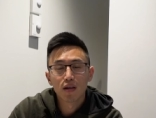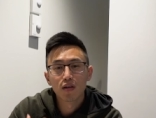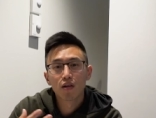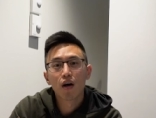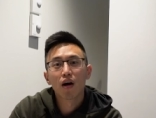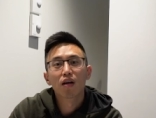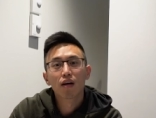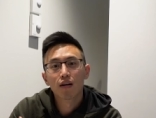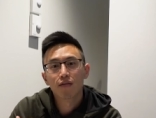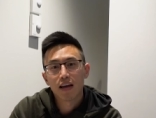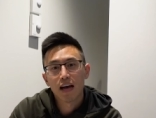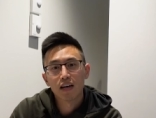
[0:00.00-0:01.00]
a lot
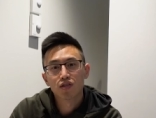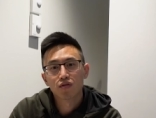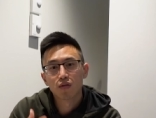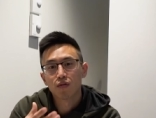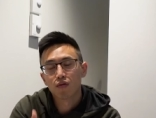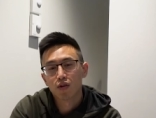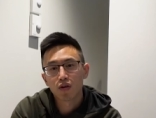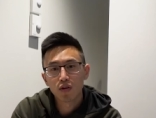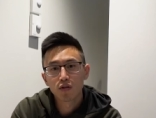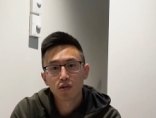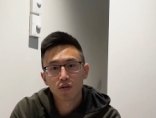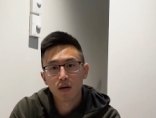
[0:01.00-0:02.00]
of cash flow for
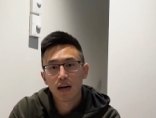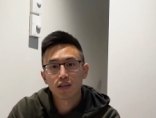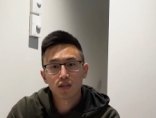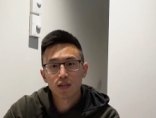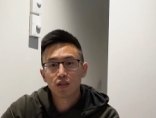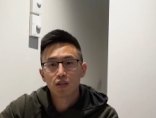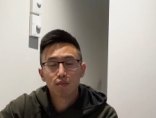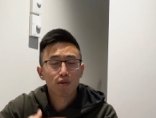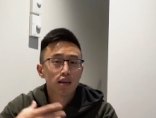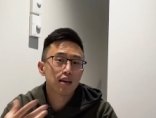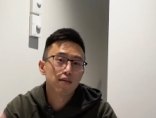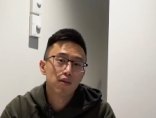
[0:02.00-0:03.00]
you to actually just
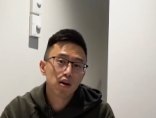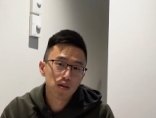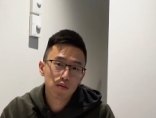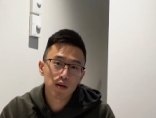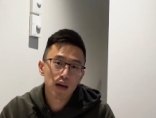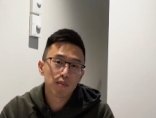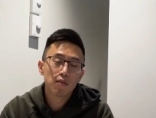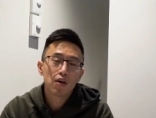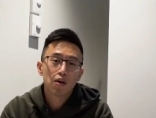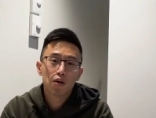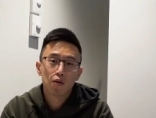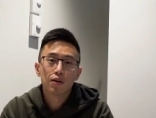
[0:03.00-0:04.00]
play that volume game
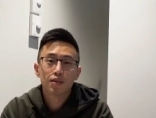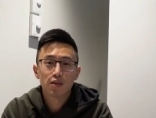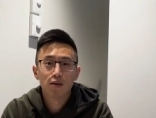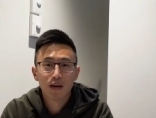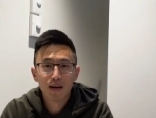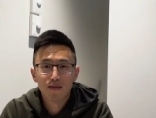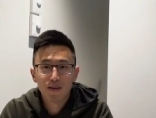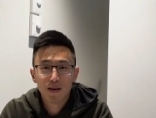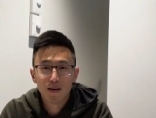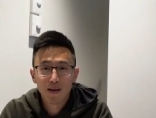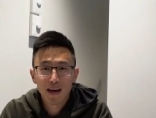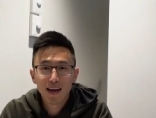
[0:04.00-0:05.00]
or
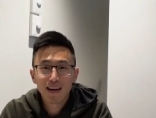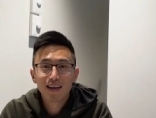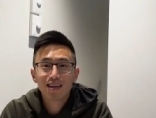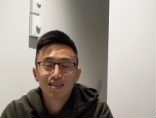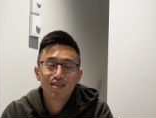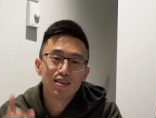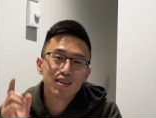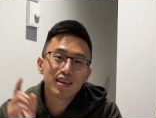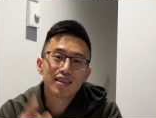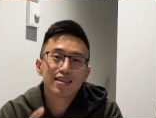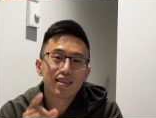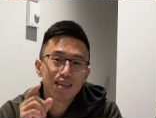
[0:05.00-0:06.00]
whatsoever, okay? So
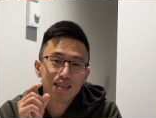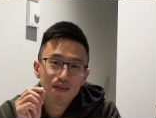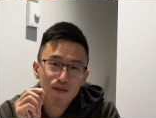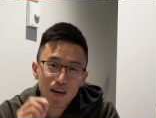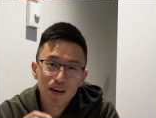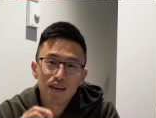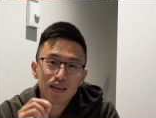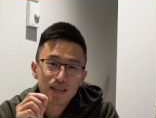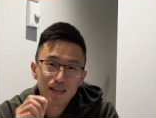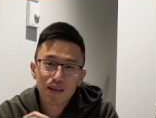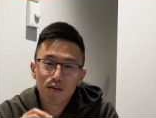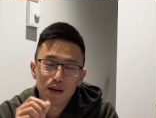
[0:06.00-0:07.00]
this is a very
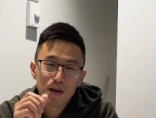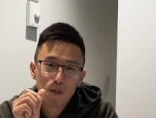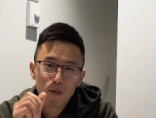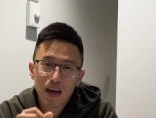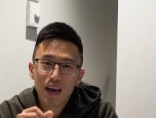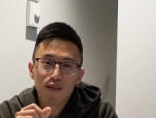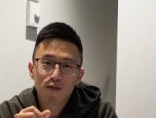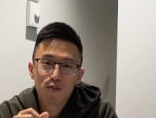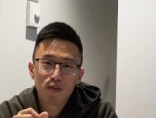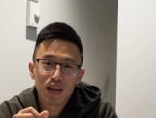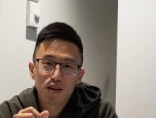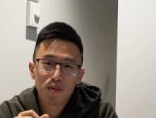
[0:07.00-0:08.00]
secret way for
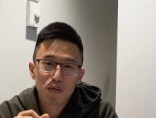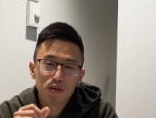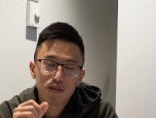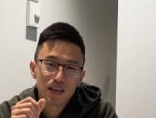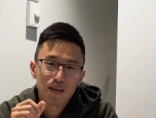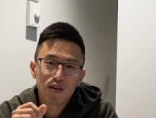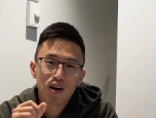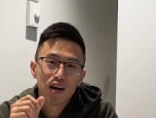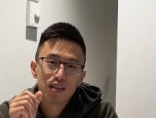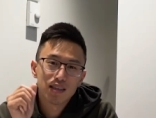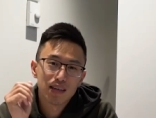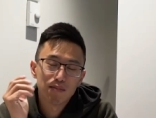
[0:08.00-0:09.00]
me to be able to save
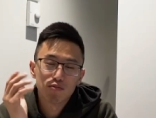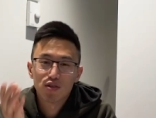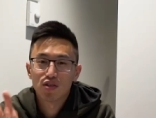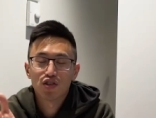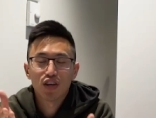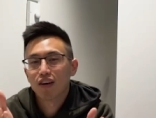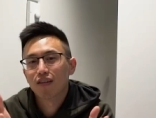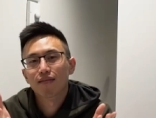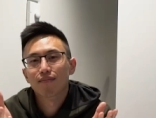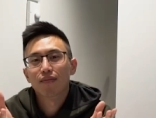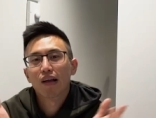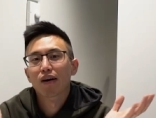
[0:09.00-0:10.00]
costs and I'm just
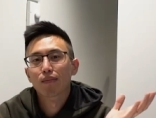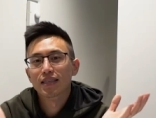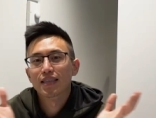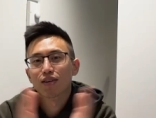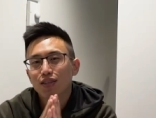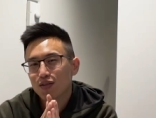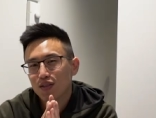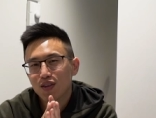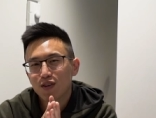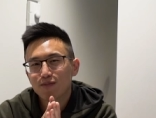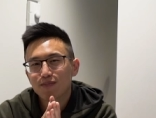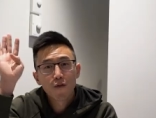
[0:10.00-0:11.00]
sharing all my secrets
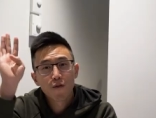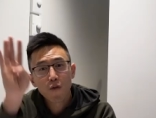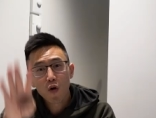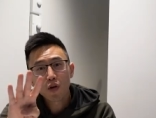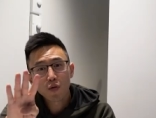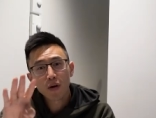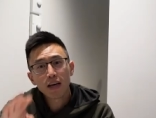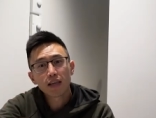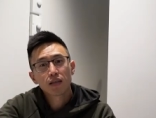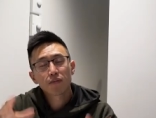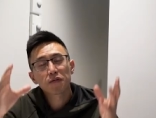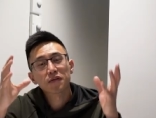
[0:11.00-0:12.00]
with you. The fourth
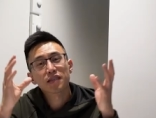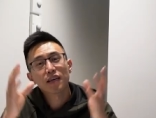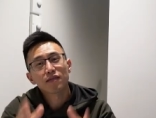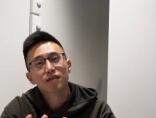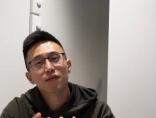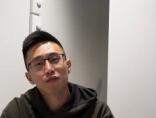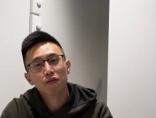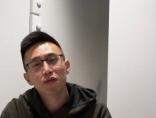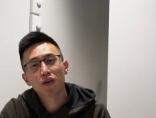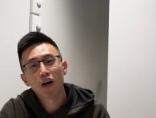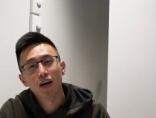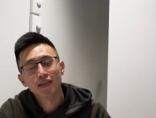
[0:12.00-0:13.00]
way to be able to save some
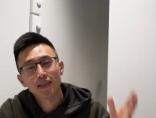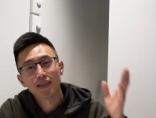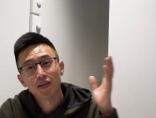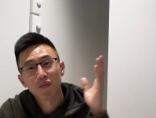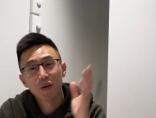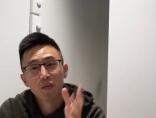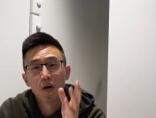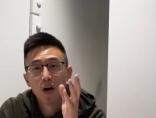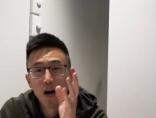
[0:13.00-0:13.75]
food costs is to be able to